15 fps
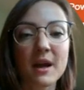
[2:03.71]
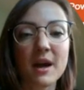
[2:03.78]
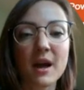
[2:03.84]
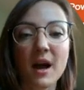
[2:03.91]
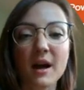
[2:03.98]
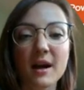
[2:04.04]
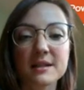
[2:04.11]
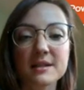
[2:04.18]

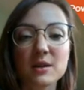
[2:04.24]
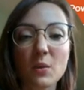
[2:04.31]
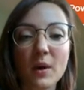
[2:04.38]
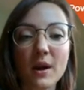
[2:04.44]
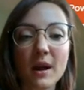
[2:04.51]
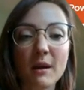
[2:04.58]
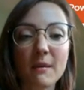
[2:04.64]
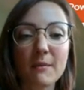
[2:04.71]
All right, so
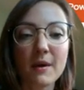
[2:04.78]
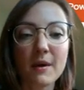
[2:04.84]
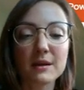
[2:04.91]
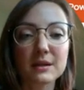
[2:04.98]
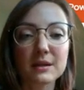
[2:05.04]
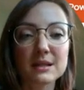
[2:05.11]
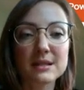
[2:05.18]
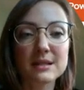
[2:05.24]
when I'm
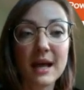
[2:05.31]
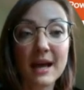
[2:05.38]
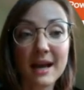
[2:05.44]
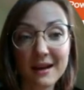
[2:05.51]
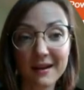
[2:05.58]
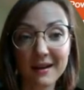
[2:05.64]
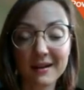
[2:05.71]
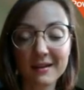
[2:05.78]

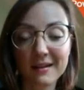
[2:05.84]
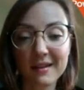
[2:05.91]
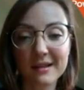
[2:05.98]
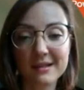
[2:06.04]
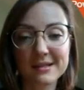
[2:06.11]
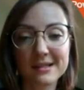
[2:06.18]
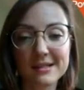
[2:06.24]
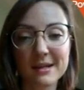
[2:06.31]
decided that
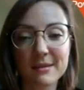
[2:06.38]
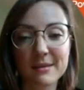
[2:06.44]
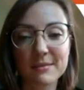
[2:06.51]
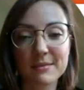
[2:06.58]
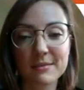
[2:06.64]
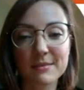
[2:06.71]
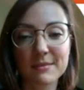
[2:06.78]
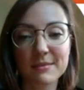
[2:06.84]
this is
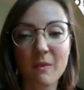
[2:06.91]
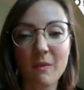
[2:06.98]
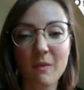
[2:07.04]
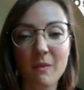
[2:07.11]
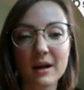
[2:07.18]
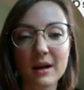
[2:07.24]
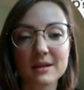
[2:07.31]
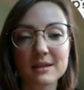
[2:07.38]
something that I
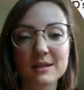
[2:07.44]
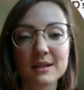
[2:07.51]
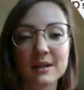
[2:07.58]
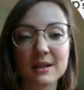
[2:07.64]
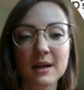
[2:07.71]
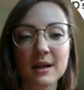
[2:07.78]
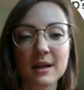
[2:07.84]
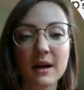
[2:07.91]
want,
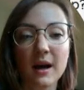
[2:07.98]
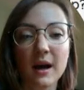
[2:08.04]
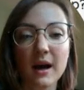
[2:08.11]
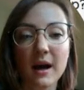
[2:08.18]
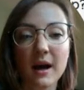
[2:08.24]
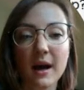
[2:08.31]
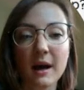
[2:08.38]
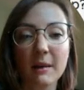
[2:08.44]

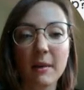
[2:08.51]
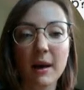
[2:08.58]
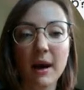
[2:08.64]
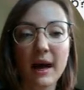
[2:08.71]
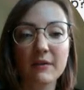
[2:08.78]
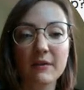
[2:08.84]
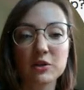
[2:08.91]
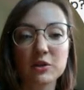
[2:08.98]
I
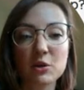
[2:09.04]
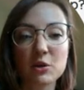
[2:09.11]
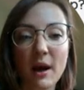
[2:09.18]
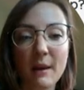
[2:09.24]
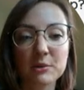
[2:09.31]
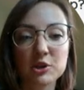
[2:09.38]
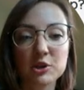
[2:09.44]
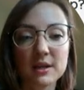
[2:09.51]
have two
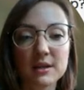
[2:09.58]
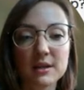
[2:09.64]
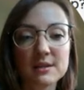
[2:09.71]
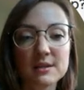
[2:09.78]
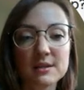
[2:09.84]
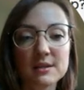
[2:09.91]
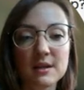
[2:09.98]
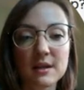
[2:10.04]

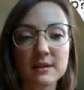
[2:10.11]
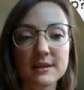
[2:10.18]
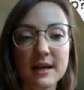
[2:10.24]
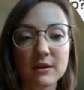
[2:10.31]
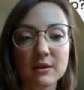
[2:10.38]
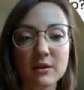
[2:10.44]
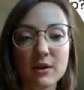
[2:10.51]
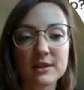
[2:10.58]
options.
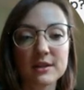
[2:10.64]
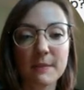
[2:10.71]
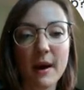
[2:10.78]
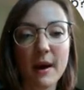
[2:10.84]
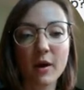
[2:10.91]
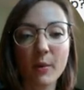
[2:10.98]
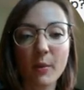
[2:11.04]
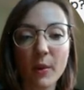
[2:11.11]
Download as a
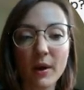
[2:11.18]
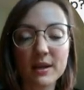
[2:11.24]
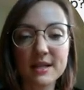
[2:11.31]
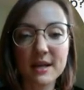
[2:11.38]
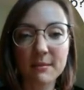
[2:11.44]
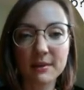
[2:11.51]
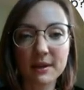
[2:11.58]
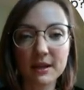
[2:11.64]
PowerPoint
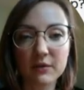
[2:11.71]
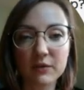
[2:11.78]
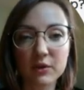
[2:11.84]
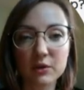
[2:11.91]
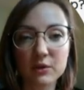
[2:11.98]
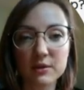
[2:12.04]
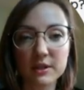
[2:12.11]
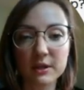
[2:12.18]
template if you're
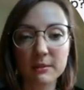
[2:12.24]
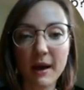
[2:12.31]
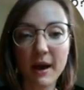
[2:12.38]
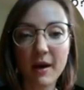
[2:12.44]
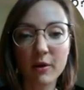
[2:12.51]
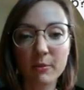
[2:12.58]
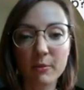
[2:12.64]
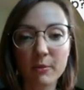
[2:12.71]
using
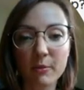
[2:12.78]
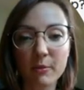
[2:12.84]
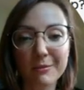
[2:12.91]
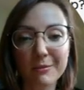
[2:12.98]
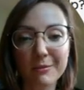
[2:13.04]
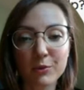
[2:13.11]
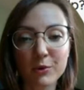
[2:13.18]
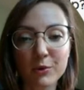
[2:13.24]
PowerPoint,
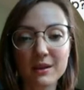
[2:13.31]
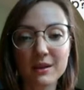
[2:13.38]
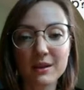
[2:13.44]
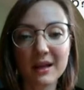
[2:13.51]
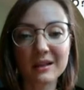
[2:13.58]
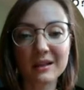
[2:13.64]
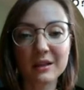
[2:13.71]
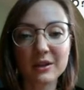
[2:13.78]
but more than
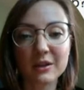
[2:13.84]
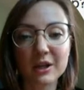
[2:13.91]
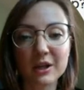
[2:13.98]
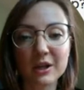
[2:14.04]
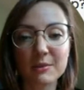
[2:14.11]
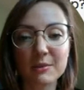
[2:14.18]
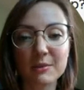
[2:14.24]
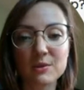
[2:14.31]
likely you're going to
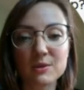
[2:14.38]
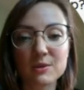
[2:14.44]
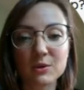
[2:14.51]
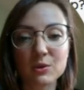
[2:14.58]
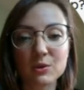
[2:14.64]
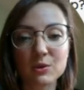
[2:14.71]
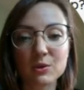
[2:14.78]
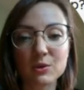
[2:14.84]
be using
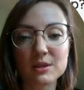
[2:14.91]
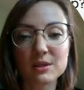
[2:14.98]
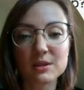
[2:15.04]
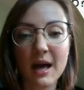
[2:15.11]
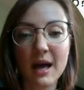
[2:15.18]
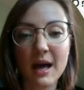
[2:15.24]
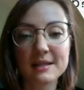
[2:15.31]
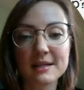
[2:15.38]
Google
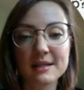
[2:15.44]
Slides.